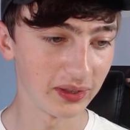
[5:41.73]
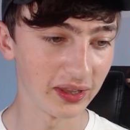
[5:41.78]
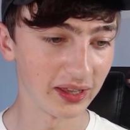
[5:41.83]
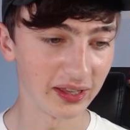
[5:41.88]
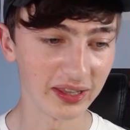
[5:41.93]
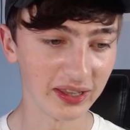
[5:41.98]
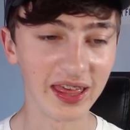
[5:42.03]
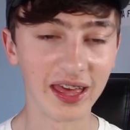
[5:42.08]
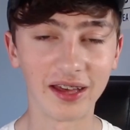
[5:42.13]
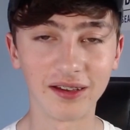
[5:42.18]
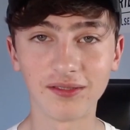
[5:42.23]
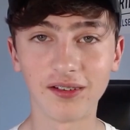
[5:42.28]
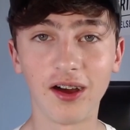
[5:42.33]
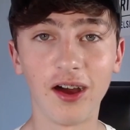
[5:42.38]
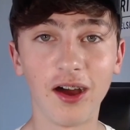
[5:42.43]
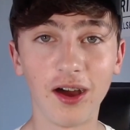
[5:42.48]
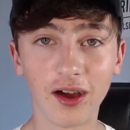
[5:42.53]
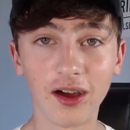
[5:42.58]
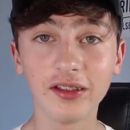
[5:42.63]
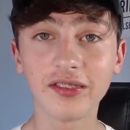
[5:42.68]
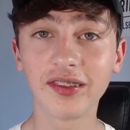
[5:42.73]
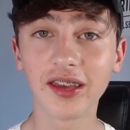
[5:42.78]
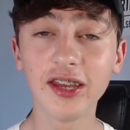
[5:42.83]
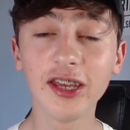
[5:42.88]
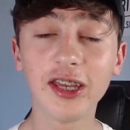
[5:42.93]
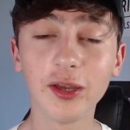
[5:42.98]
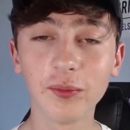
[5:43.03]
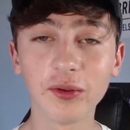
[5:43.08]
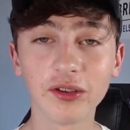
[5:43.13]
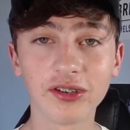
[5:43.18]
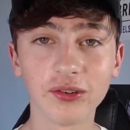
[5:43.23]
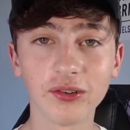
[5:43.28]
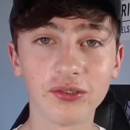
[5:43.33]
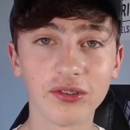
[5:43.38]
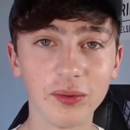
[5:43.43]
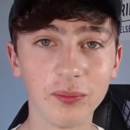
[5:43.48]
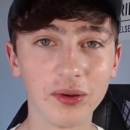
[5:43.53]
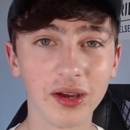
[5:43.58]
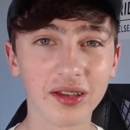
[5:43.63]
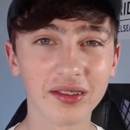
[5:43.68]
yeah, I'd take him at
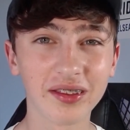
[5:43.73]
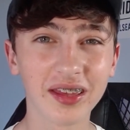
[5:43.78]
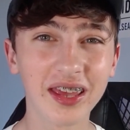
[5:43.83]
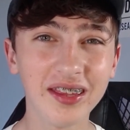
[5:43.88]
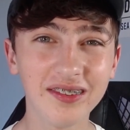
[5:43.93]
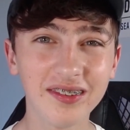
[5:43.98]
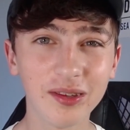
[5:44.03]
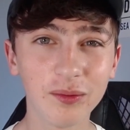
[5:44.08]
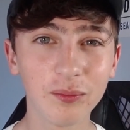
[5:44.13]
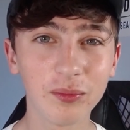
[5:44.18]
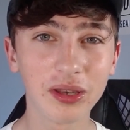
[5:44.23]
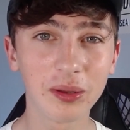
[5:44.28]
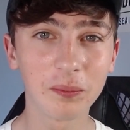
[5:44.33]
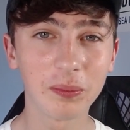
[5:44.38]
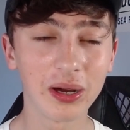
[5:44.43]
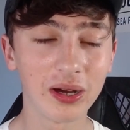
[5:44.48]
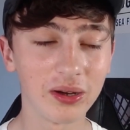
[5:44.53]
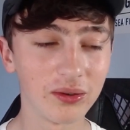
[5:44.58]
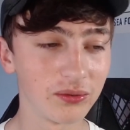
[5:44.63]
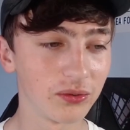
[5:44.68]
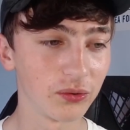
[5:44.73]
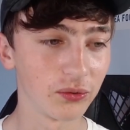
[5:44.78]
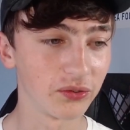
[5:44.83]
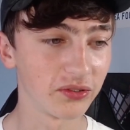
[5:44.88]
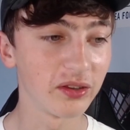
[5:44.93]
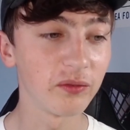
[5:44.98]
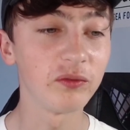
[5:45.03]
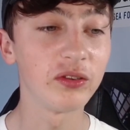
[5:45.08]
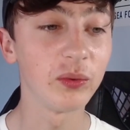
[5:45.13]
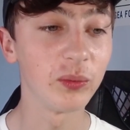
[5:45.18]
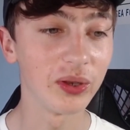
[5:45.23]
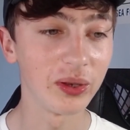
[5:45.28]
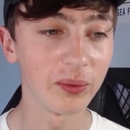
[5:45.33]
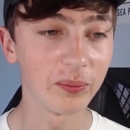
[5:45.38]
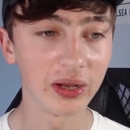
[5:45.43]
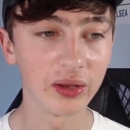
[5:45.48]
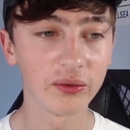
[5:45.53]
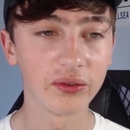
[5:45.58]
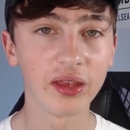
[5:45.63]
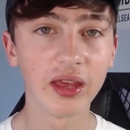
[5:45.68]
Chelsea, but £80 million or £70
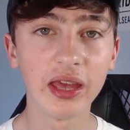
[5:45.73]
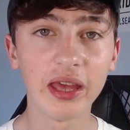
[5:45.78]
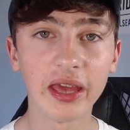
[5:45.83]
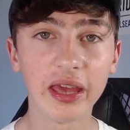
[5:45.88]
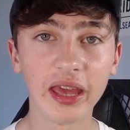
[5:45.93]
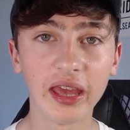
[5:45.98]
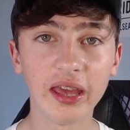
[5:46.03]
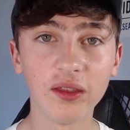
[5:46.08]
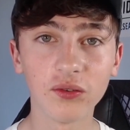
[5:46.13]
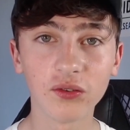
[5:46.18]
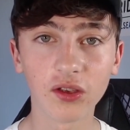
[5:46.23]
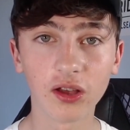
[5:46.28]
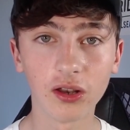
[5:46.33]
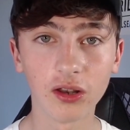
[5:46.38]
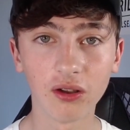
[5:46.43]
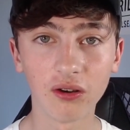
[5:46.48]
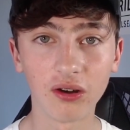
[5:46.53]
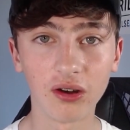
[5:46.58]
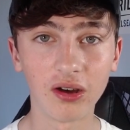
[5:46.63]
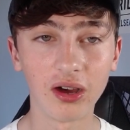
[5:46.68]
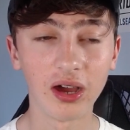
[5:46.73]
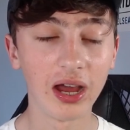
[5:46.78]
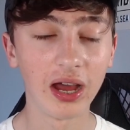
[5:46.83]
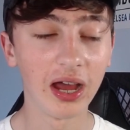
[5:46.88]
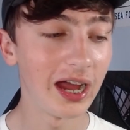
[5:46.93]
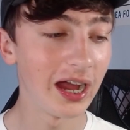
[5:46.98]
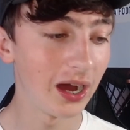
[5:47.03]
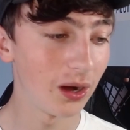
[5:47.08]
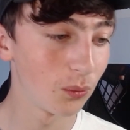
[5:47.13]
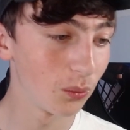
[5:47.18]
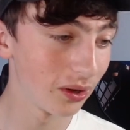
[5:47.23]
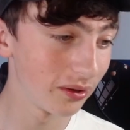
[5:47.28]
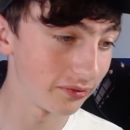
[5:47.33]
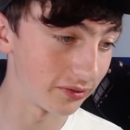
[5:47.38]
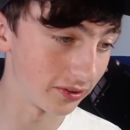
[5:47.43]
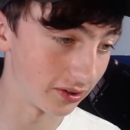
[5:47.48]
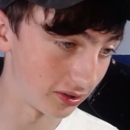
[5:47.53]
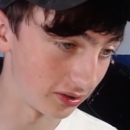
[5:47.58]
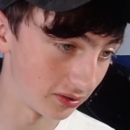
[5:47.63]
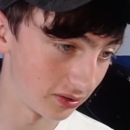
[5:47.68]
million is a lot.
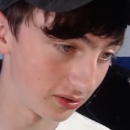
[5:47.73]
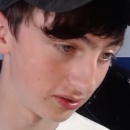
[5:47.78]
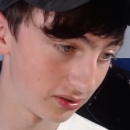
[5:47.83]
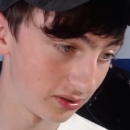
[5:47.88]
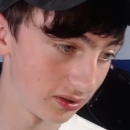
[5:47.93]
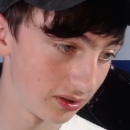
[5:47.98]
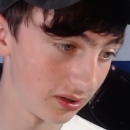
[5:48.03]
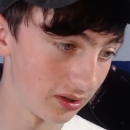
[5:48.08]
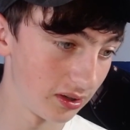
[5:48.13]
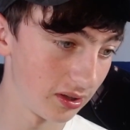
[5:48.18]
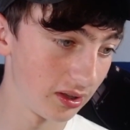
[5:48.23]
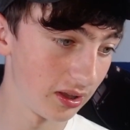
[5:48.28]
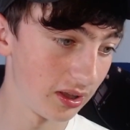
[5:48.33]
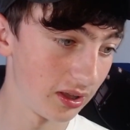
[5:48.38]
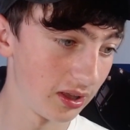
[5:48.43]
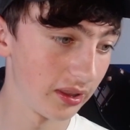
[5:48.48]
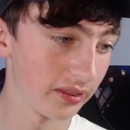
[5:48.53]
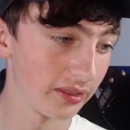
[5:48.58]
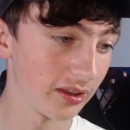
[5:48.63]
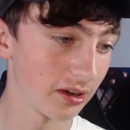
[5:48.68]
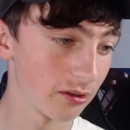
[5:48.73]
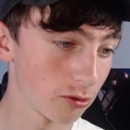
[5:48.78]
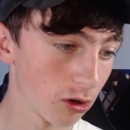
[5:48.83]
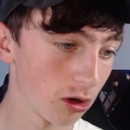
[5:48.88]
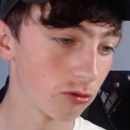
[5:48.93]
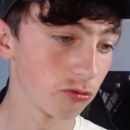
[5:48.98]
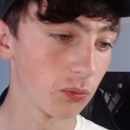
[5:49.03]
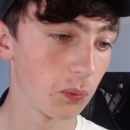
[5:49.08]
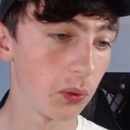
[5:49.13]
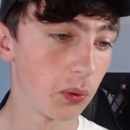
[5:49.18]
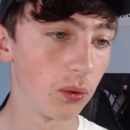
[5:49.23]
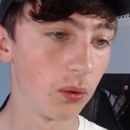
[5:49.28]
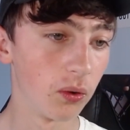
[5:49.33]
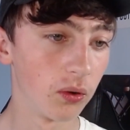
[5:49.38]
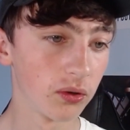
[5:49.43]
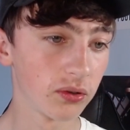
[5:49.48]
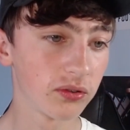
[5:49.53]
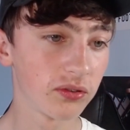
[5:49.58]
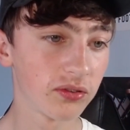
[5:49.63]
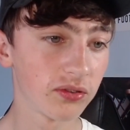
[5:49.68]
However, there are
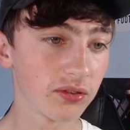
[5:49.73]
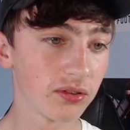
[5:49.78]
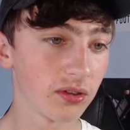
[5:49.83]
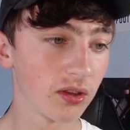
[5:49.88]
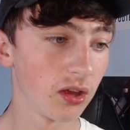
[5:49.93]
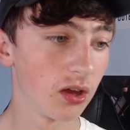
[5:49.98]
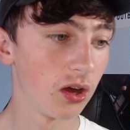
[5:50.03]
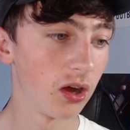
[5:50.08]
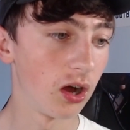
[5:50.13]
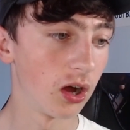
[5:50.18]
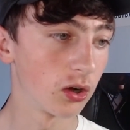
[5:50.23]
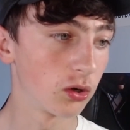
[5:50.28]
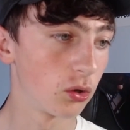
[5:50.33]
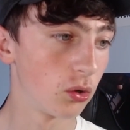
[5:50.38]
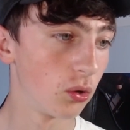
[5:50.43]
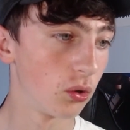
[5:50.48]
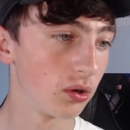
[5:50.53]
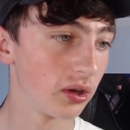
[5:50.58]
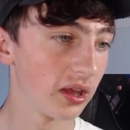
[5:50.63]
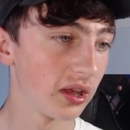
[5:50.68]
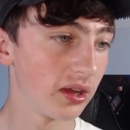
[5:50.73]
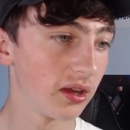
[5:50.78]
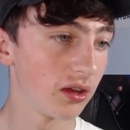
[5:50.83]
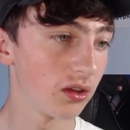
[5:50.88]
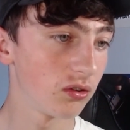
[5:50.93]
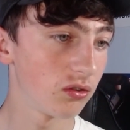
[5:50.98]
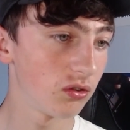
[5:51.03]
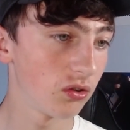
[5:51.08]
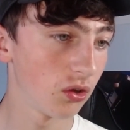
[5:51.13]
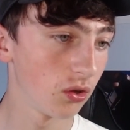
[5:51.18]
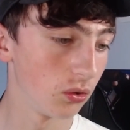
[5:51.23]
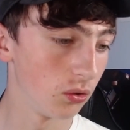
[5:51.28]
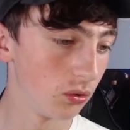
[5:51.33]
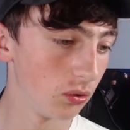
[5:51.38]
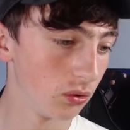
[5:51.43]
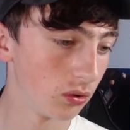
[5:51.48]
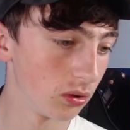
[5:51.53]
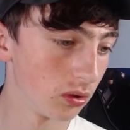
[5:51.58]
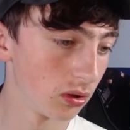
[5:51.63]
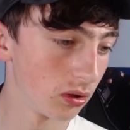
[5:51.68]
reports, according
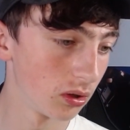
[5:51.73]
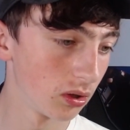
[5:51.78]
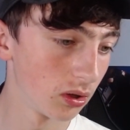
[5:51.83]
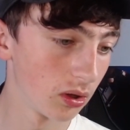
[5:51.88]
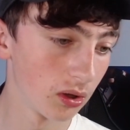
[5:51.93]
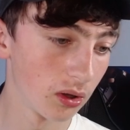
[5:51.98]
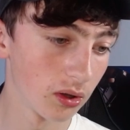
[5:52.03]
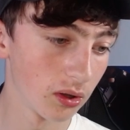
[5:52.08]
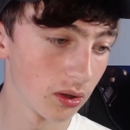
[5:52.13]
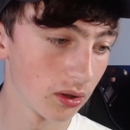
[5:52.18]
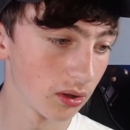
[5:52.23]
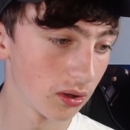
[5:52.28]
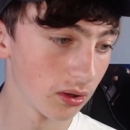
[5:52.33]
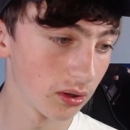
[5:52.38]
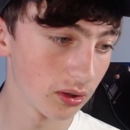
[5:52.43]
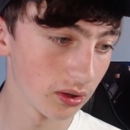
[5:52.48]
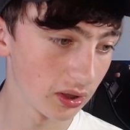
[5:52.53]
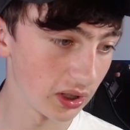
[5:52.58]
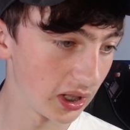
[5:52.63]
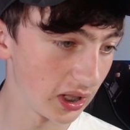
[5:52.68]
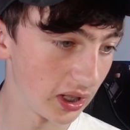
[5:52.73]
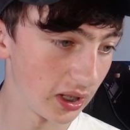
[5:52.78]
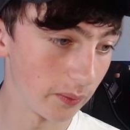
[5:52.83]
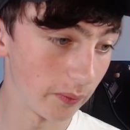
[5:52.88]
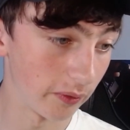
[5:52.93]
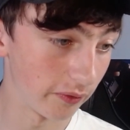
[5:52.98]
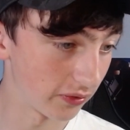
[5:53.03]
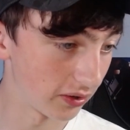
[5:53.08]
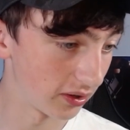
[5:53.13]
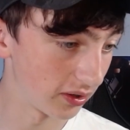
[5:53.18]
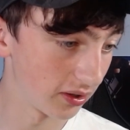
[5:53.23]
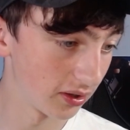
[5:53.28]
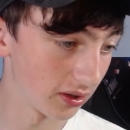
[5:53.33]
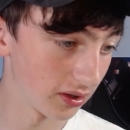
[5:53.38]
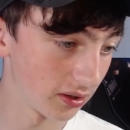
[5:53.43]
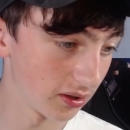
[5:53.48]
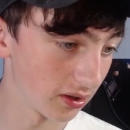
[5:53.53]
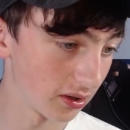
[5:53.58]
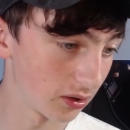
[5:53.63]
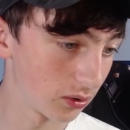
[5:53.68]
to, let me find it,
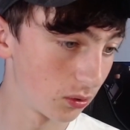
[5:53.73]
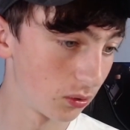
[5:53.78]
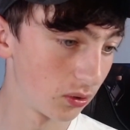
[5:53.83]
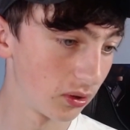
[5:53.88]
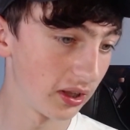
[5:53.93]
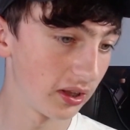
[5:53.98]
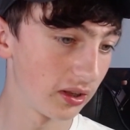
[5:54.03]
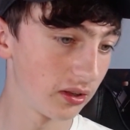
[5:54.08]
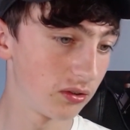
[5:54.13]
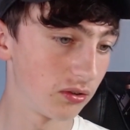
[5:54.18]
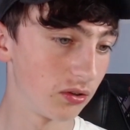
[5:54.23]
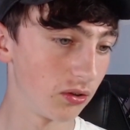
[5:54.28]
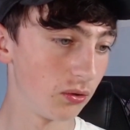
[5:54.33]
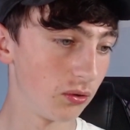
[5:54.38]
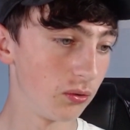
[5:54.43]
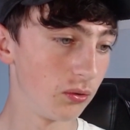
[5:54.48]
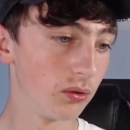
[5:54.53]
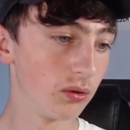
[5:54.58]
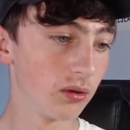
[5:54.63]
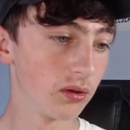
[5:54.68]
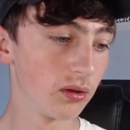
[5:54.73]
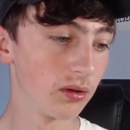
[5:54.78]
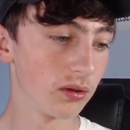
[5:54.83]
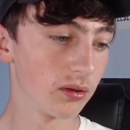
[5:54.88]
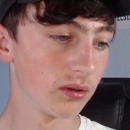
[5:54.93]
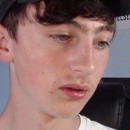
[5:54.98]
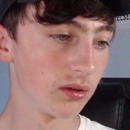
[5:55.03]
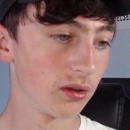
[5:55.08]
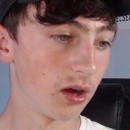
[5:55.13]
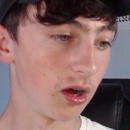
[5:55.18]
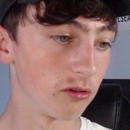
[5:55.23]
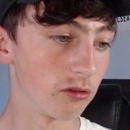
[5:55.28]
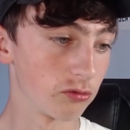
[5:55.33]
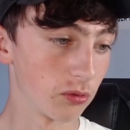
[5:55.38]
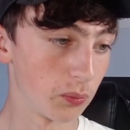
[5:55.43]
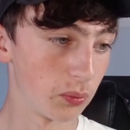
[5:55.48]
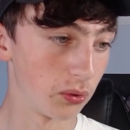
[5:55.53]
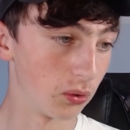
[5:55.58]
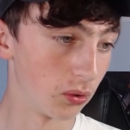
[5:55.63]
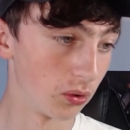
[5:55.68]
according to a
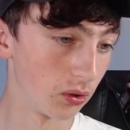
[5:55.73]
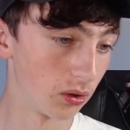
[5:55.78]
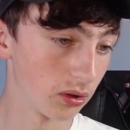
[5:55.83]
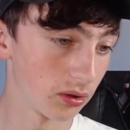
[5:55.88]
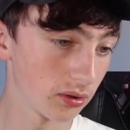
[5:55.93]
report,